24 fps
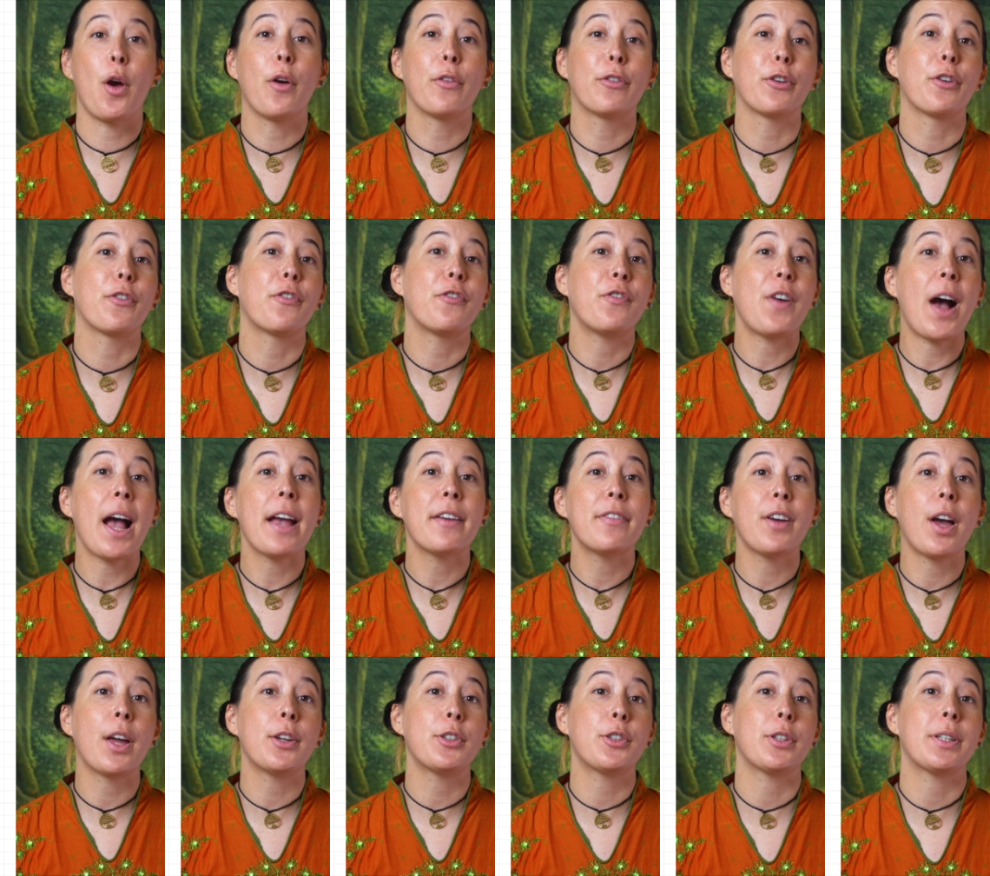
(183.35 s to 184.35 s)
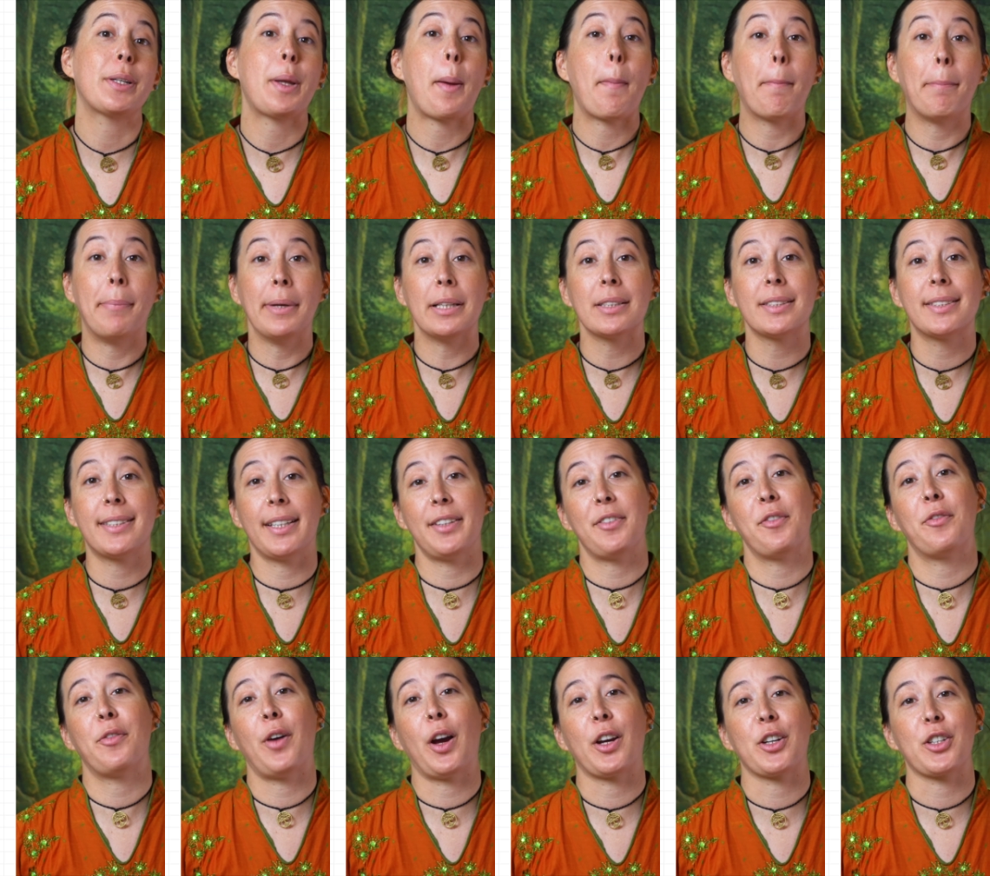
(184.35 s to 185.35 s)
over 500
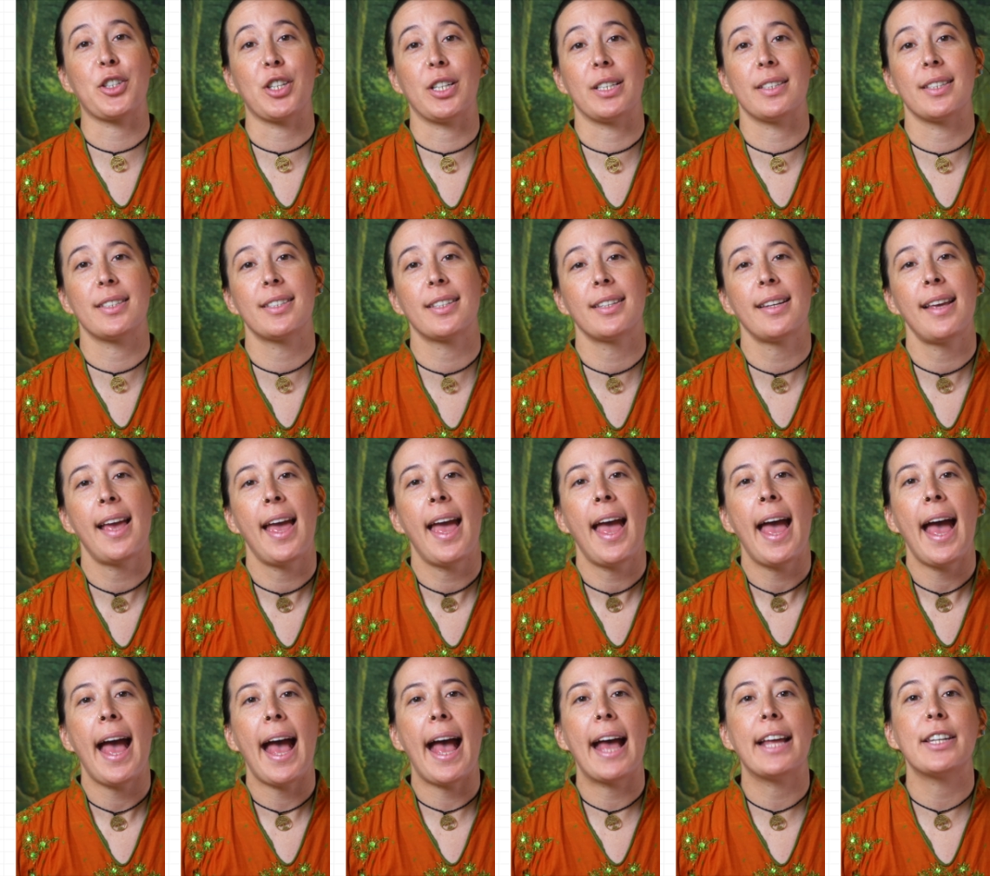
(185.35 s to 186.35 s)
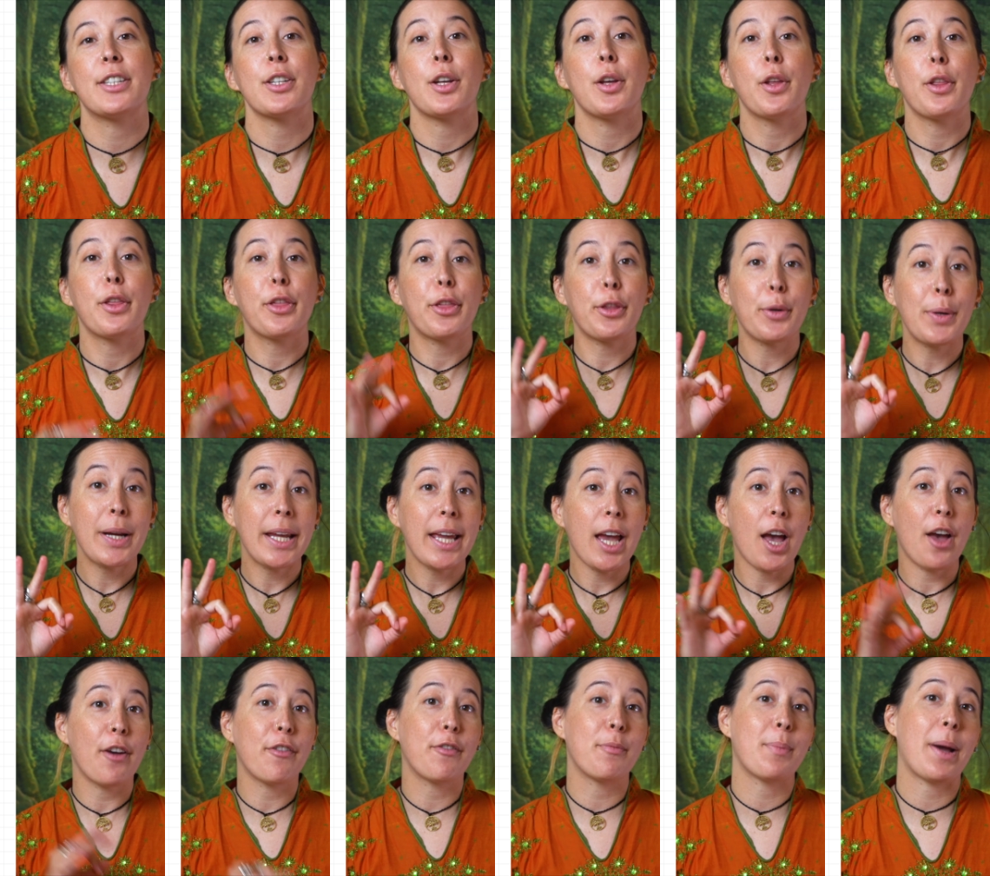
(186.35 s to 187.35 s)
built-in functions, and three
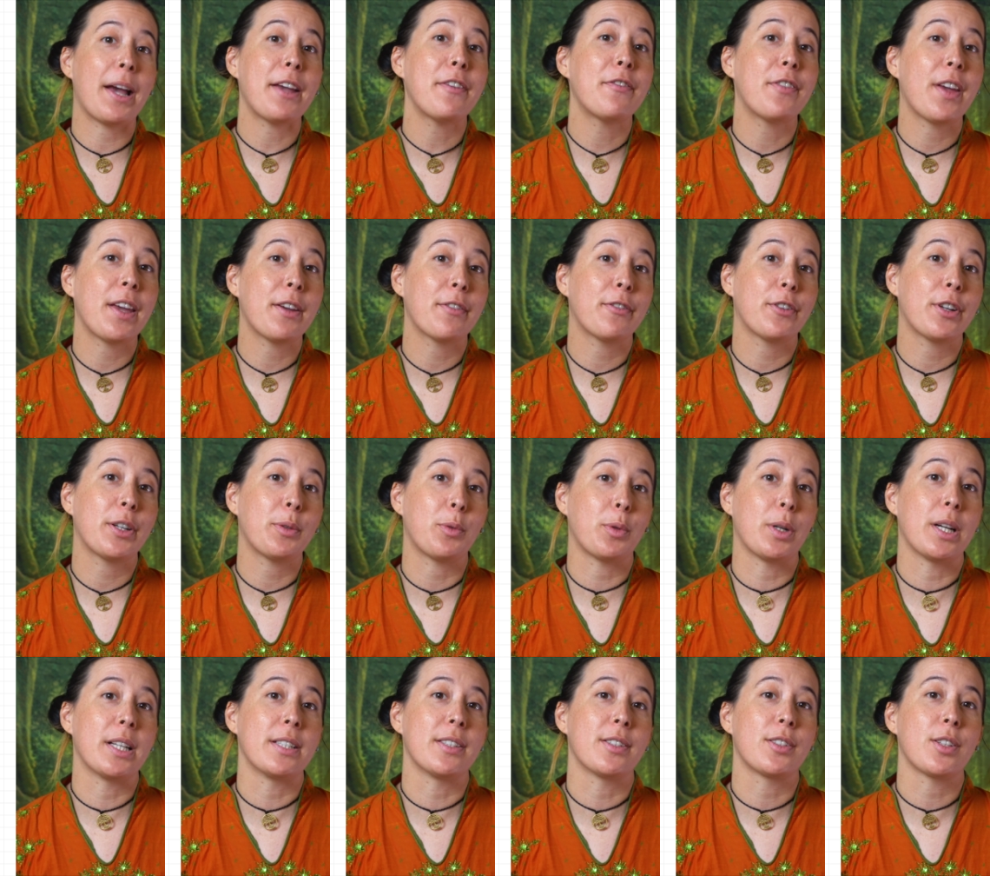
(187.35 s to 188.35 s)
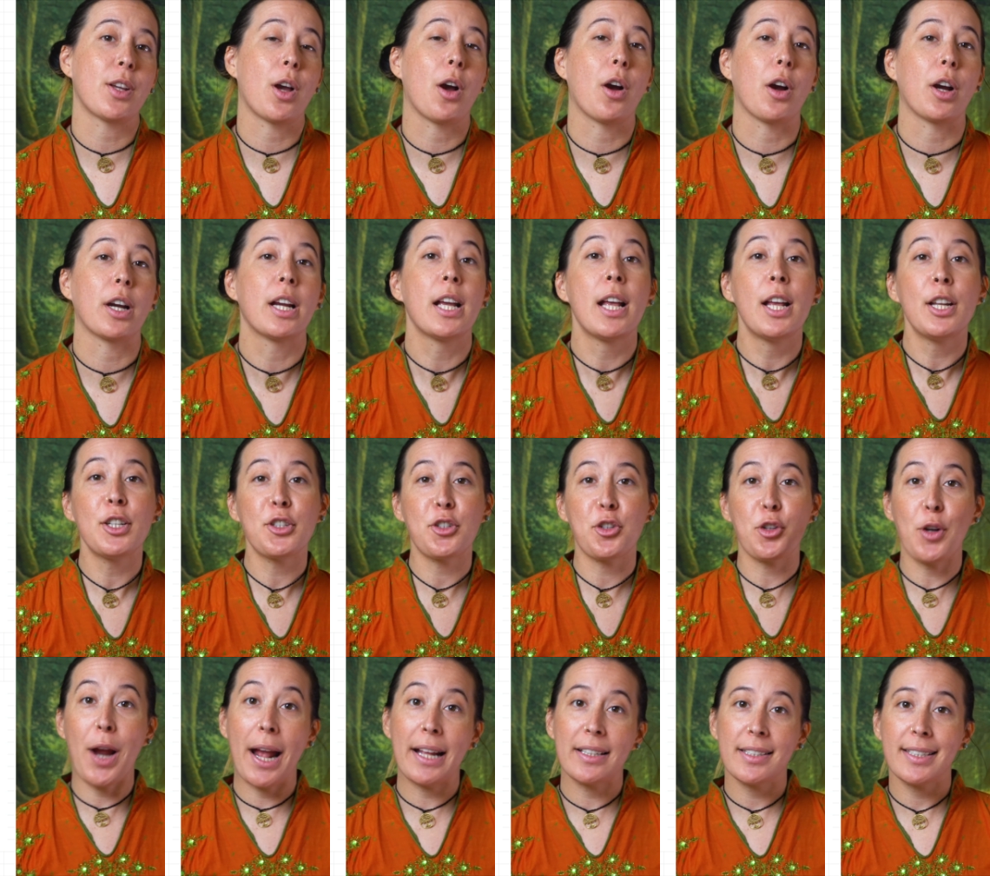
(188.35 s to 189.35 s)
of my favorite ones are
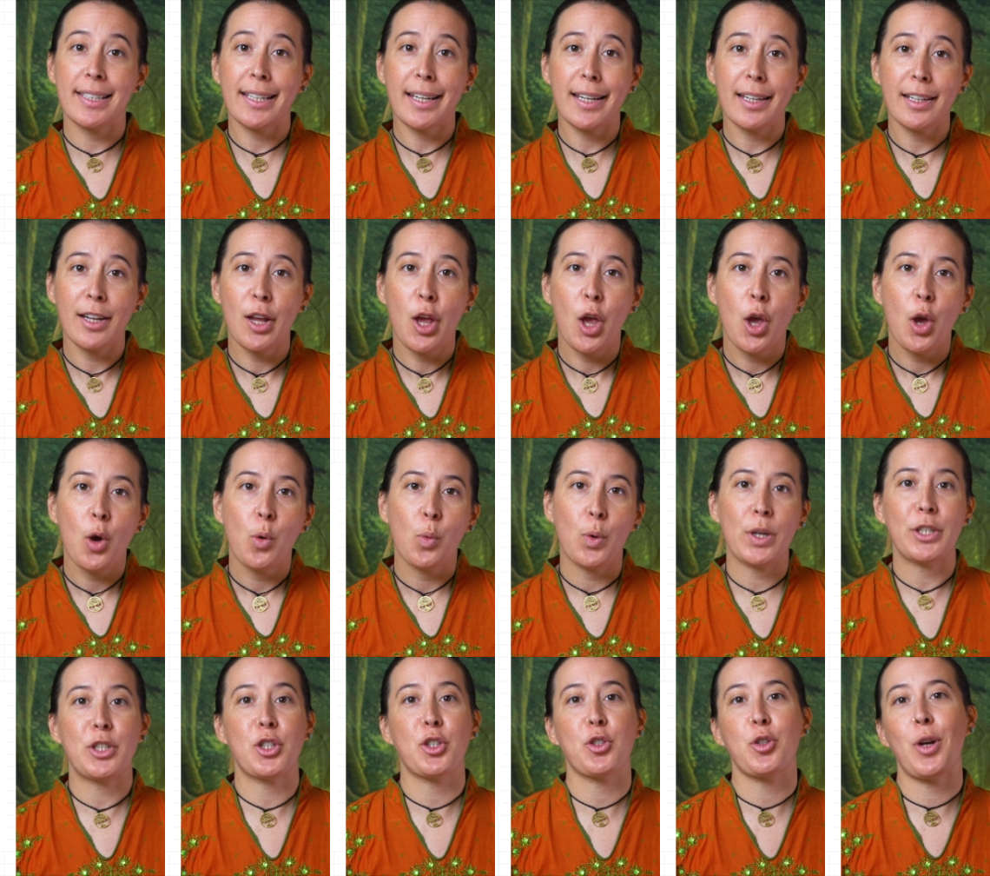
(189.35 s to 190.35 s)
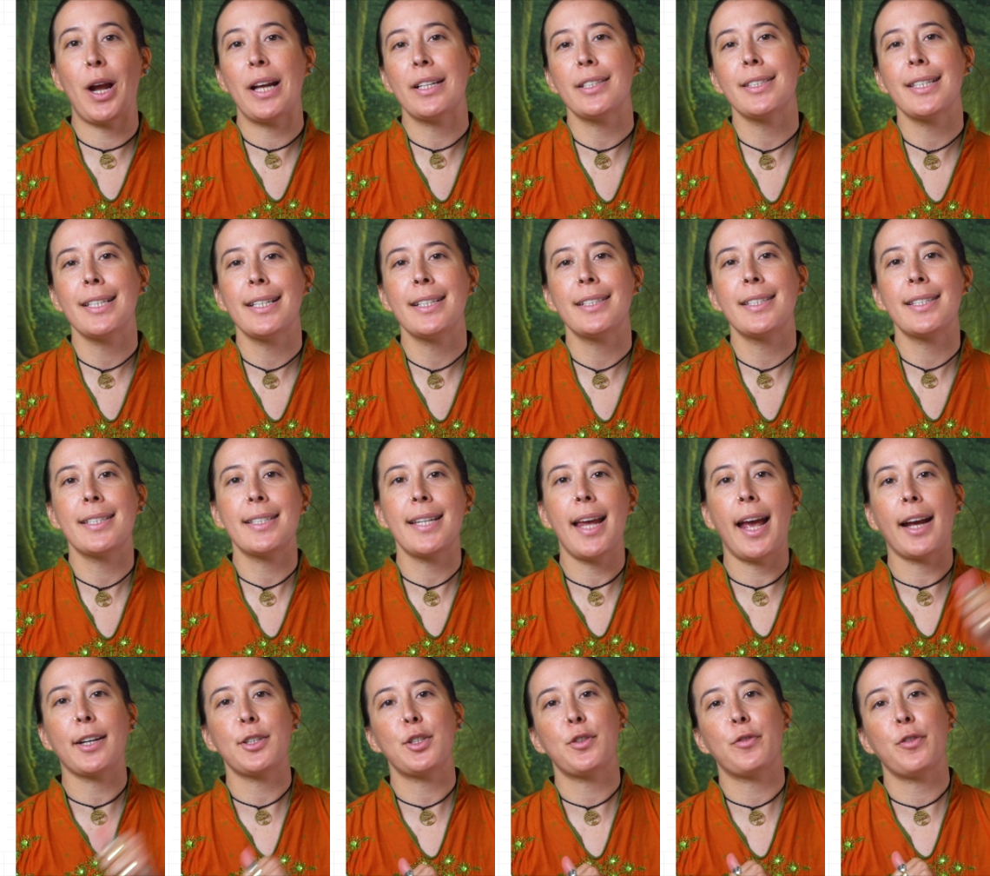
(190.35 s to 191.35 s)
Translate, which translates
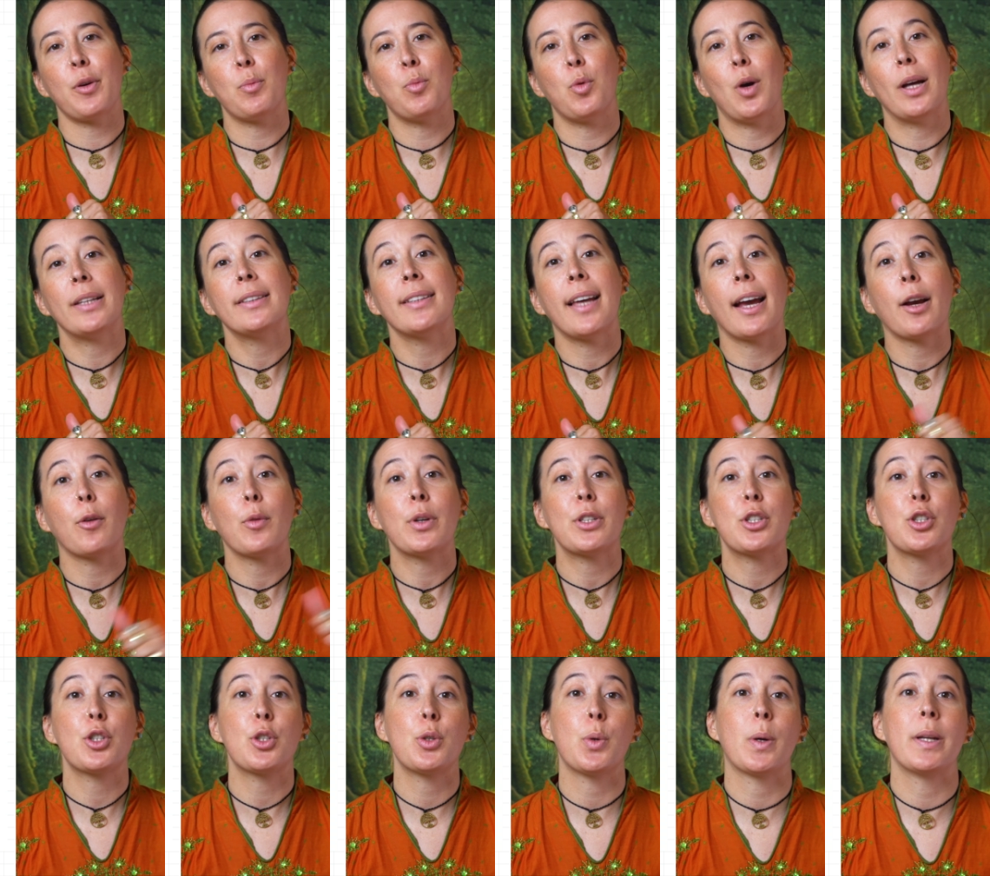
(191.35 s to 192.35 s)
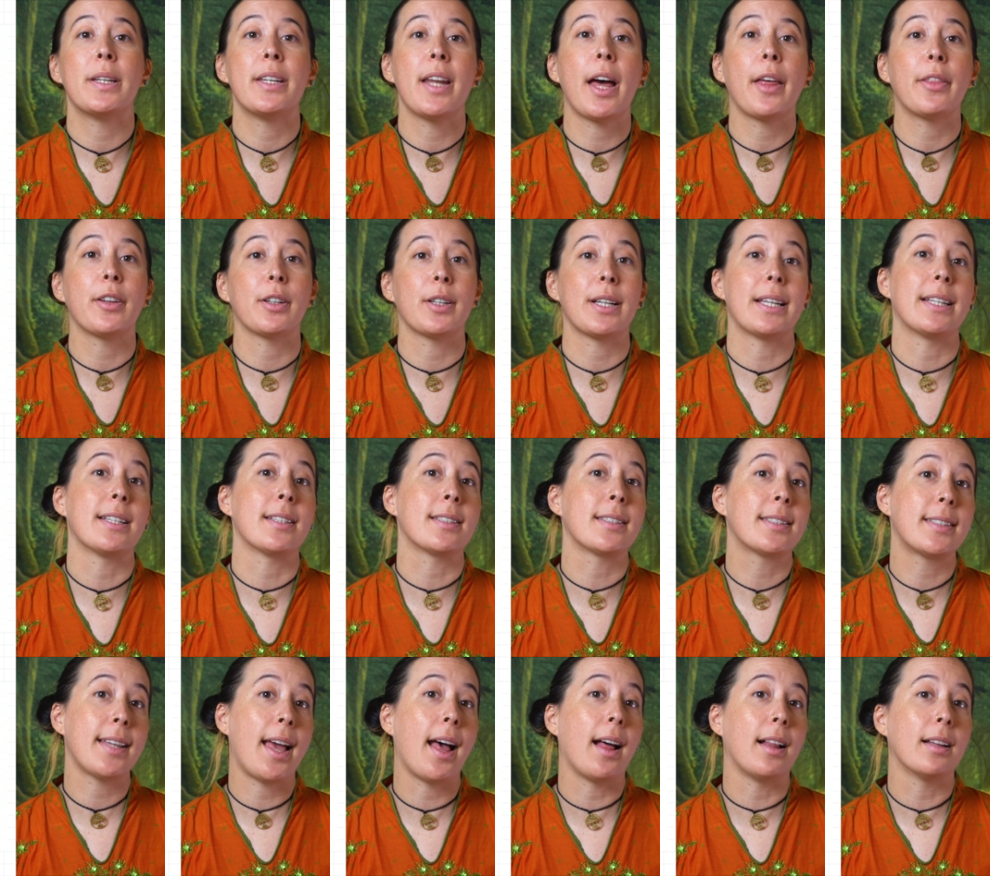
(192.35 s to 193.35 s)
text from one language to another in a
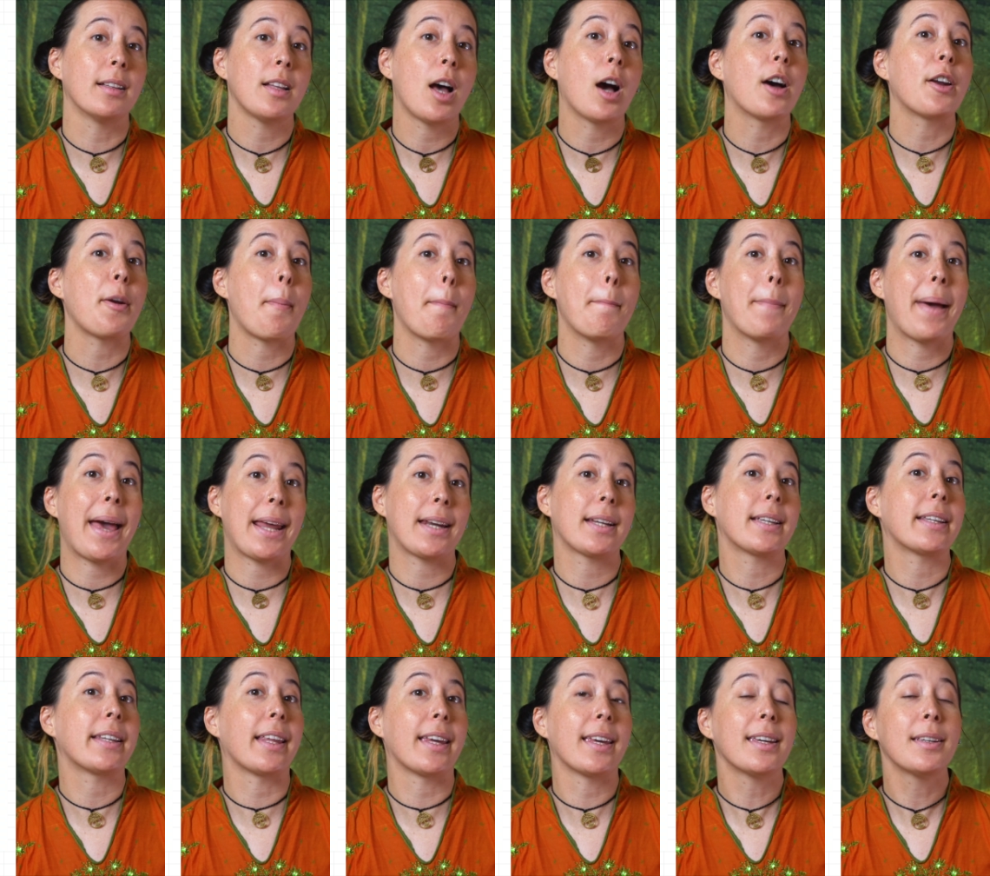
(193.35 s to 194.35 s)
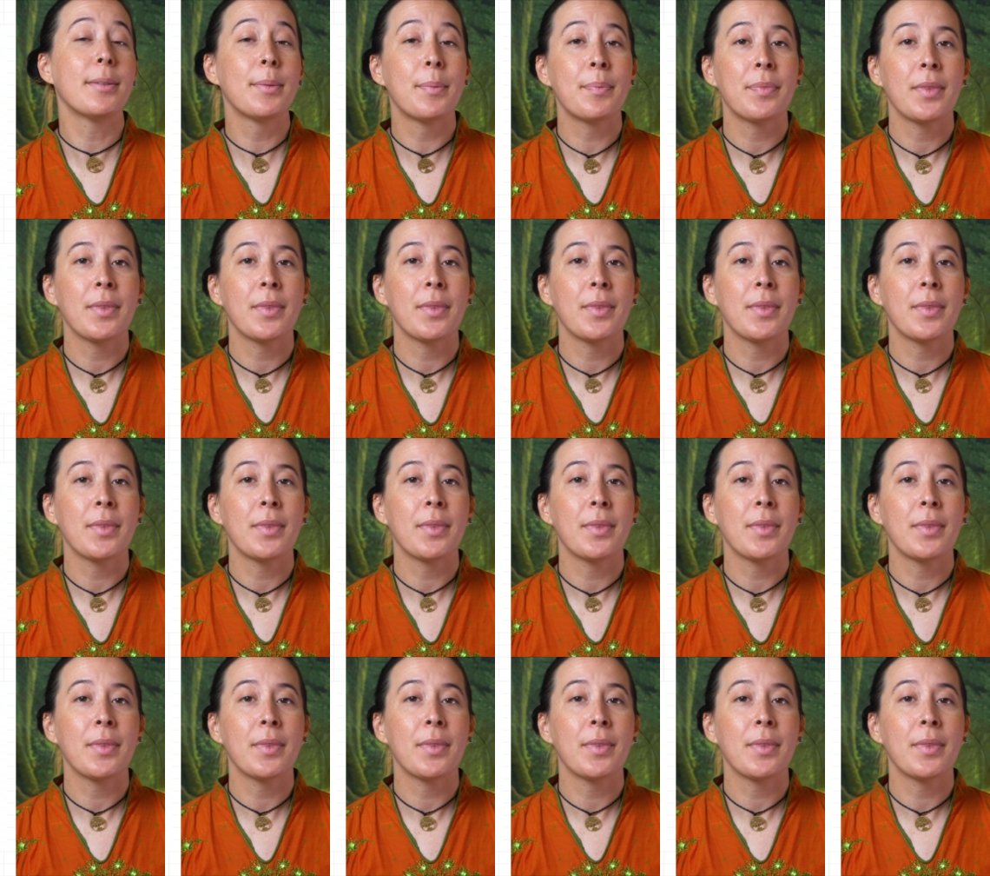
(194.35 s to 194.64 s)
cell automatically.